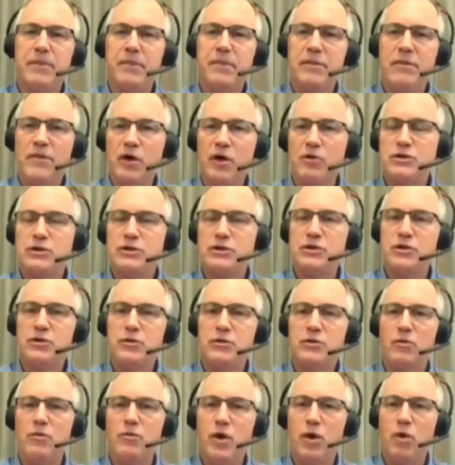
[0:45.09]
those
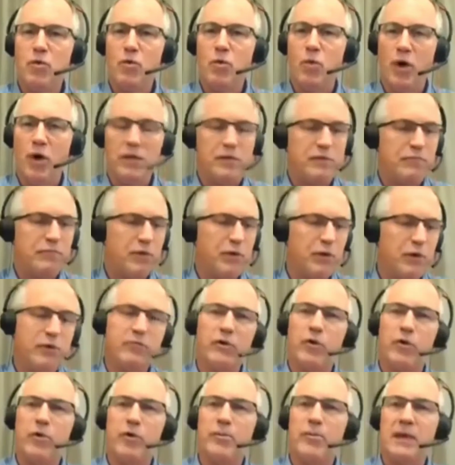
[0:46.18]
who want the rule of
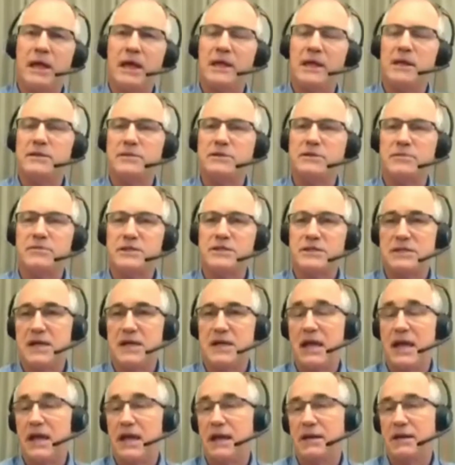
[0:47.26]
law mechanism to
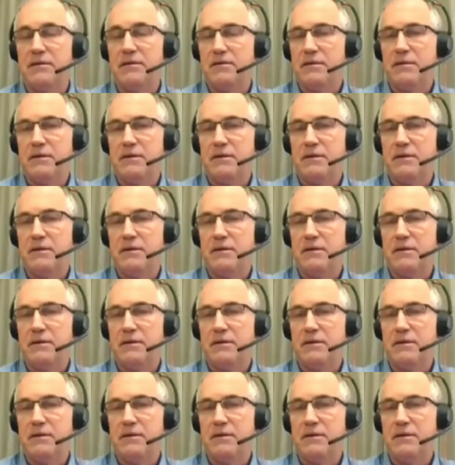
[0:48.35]
stay and